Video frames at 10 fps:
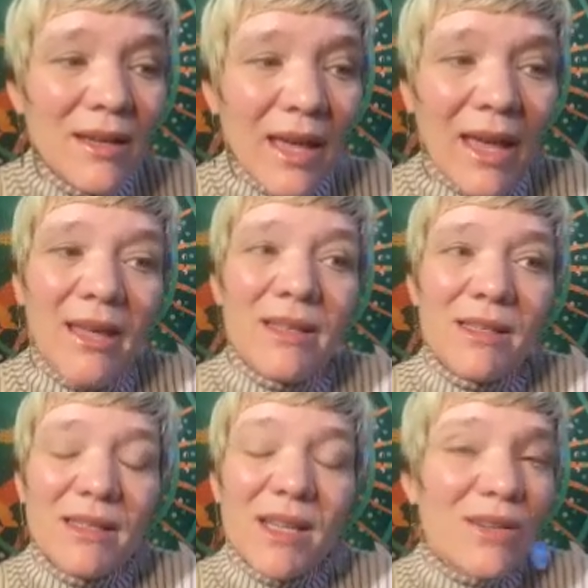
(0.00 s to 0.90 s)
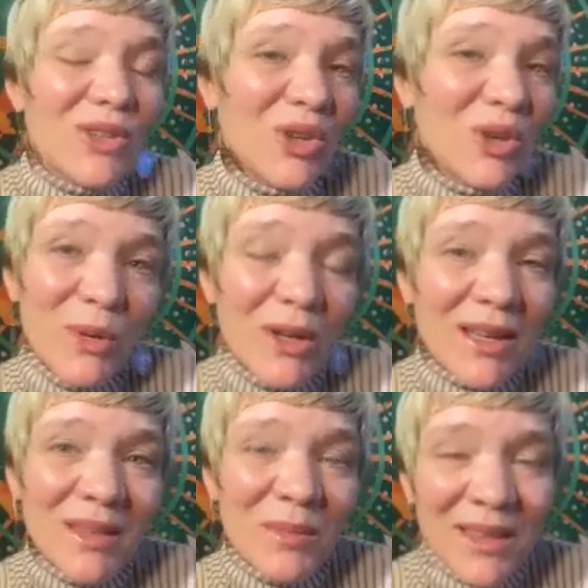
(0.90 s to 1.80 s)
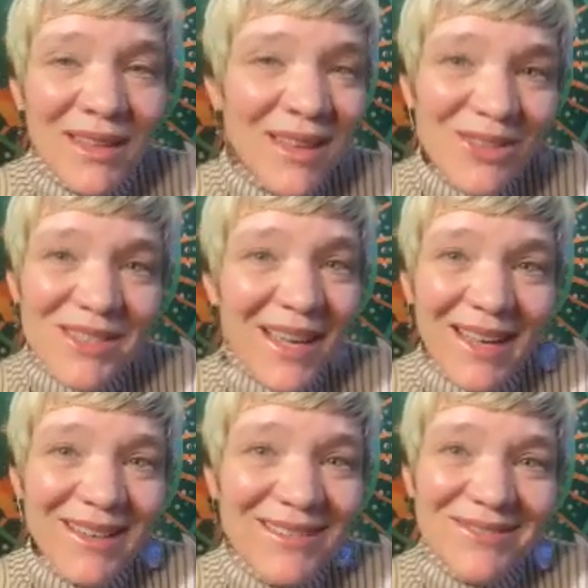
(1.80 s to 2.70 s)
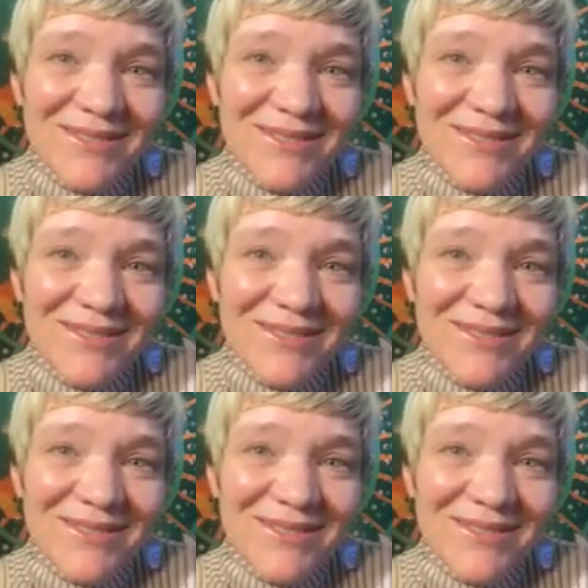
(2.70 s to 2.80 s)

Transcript: And Dr. Cooper got them on the other side,